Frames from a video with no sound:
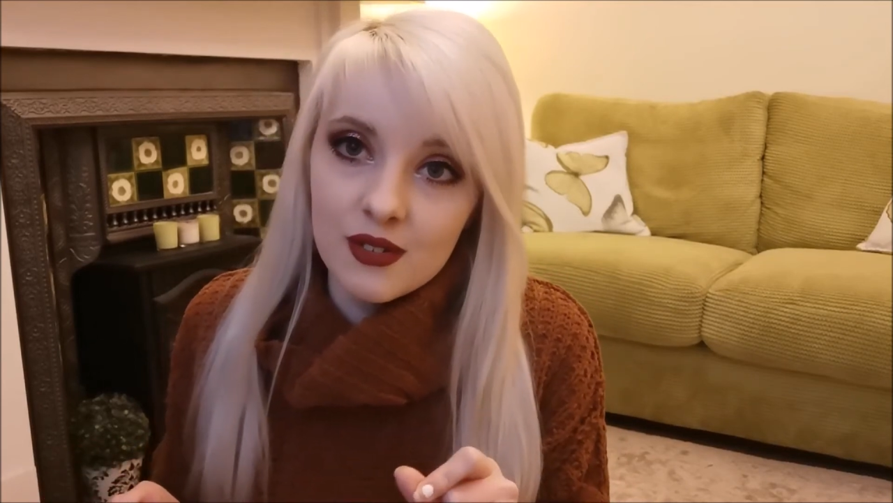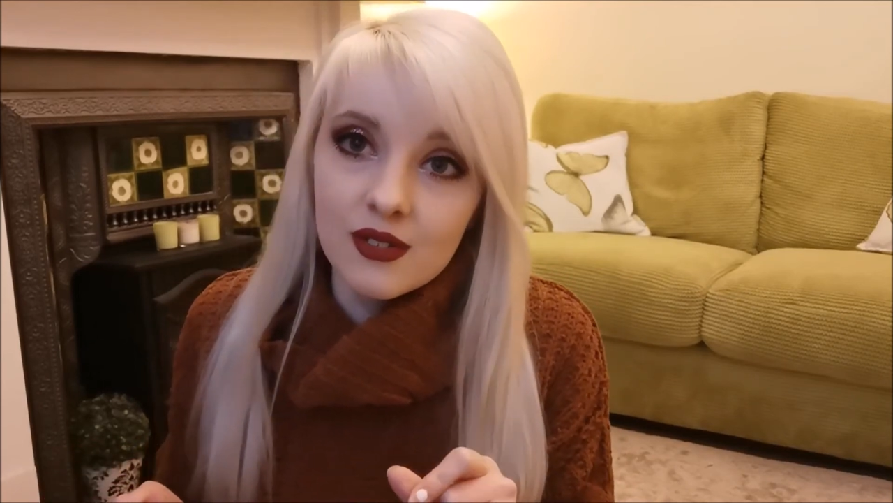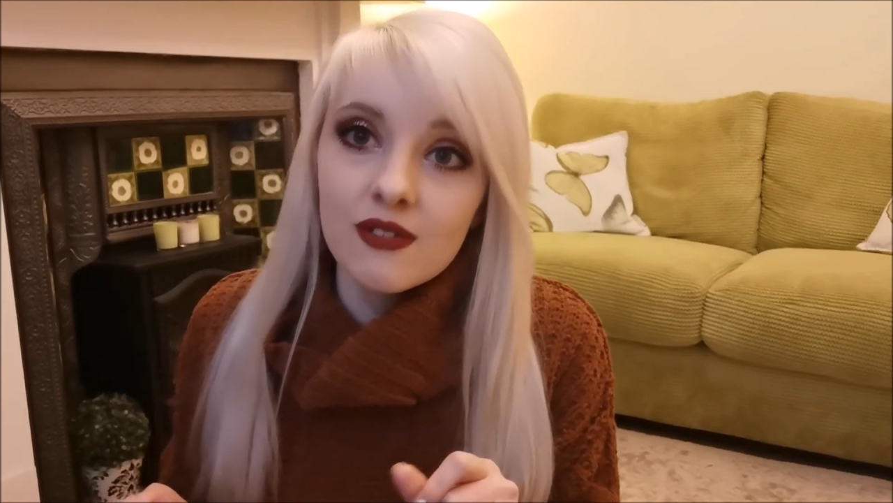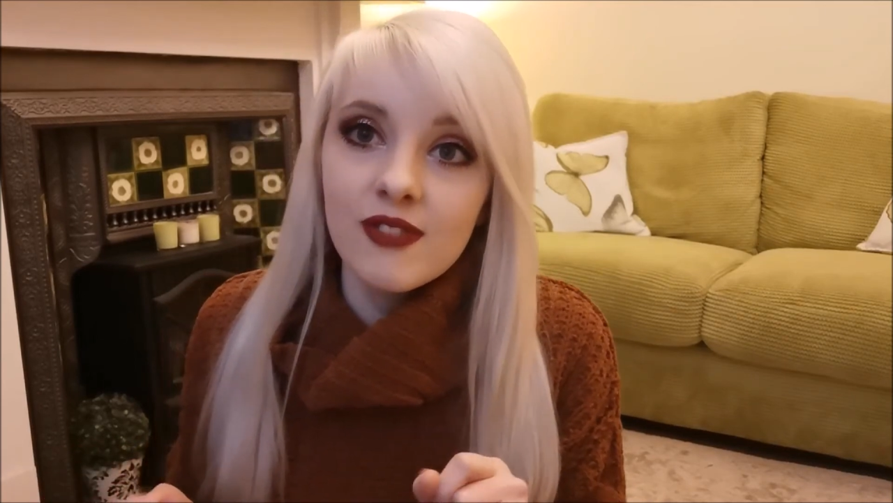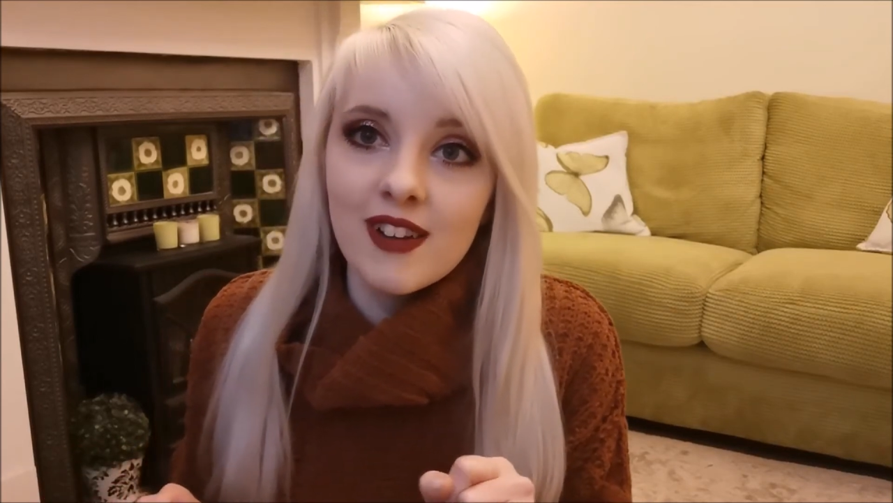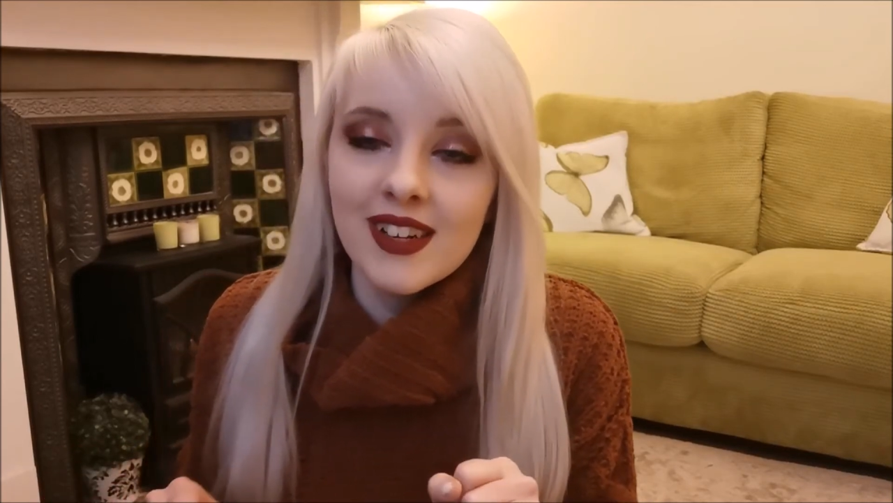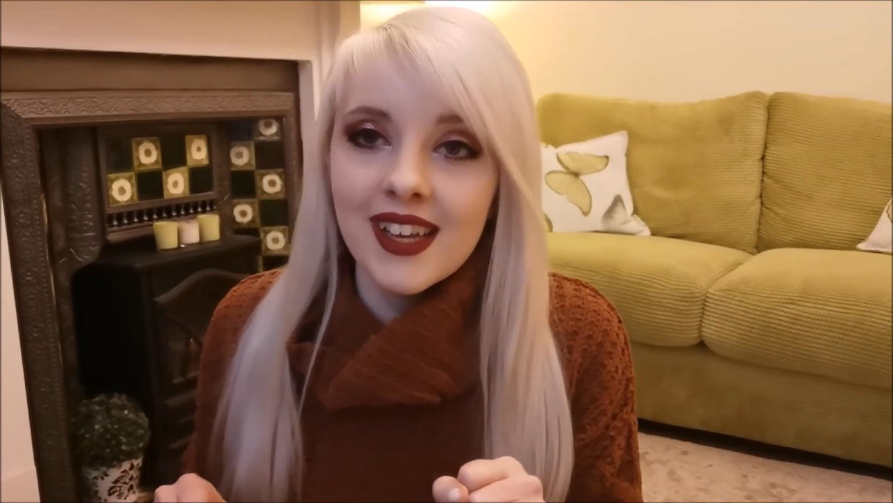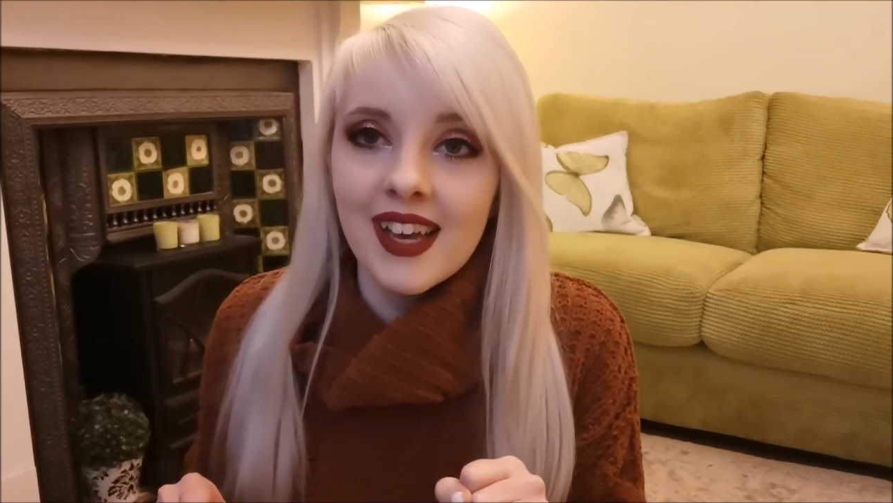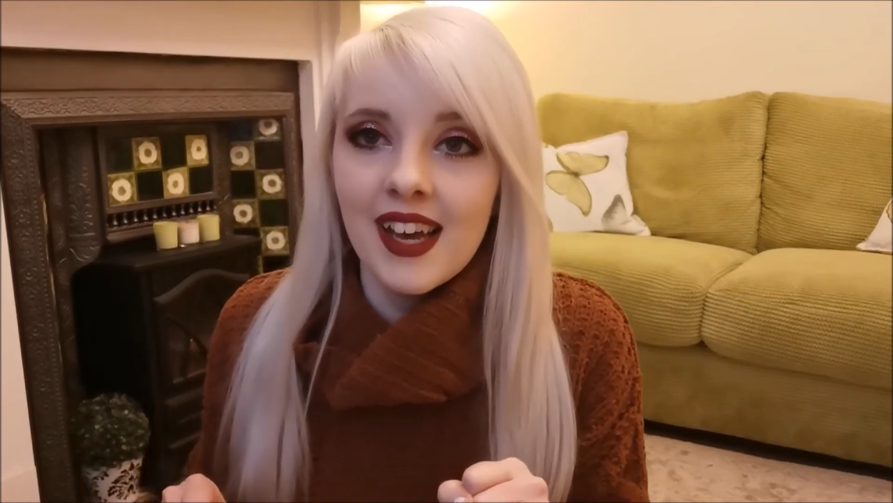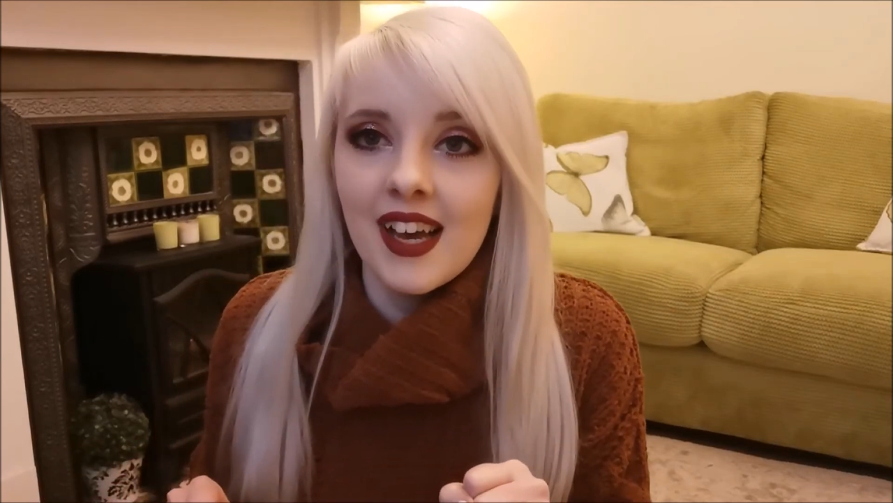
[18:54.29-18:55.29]
on ferret
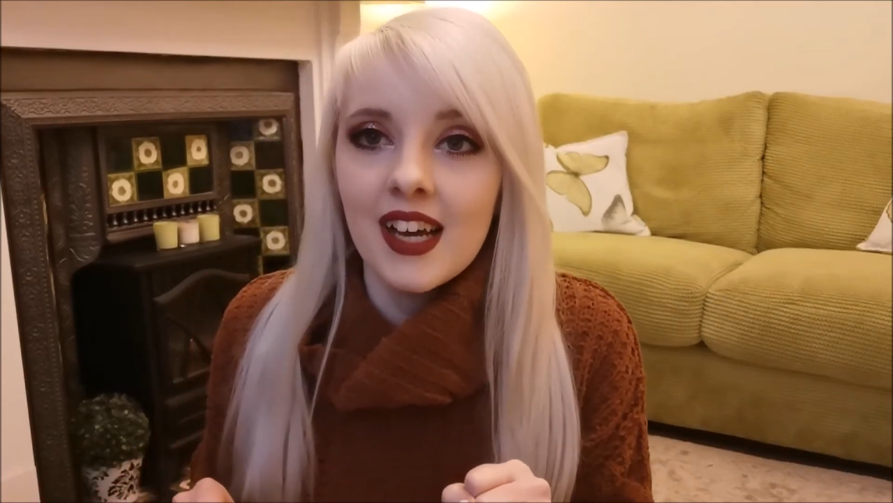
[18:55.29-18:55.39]
care